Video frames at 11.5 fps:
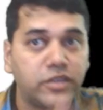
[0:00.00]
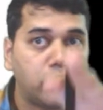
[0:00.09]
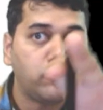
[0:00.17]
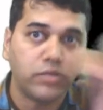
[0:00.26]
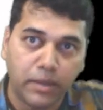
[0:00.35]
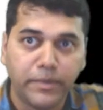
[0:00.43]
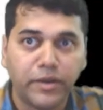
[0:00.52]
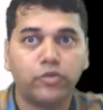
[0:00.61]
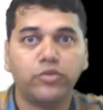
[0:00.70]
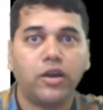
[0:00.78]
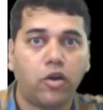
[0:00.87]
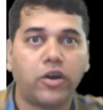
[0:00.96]
Now, coming to
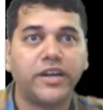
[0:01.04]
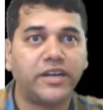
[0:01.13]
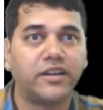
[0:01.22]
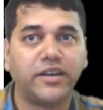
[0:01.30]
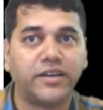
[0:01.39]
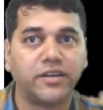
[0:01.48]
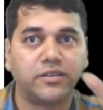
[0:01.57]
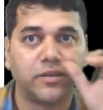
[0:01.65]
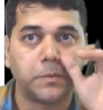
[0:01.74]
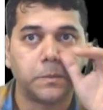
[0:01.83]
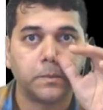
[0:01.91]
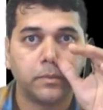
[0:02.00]
the audit related thing.
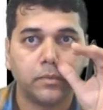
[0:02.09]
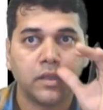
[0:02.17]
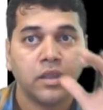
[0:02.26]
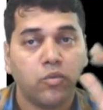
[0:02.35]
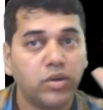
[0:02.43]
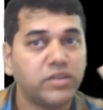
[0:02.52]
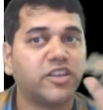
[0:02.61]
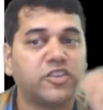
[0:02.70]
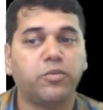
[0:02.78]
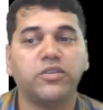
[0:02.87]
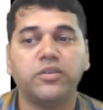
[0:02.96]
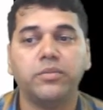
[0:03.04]
What is the
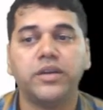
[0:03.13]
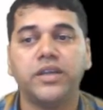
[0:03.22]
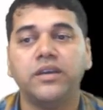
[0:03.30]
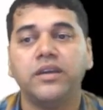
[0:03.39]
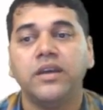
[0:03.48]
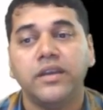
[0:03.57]
responsibility?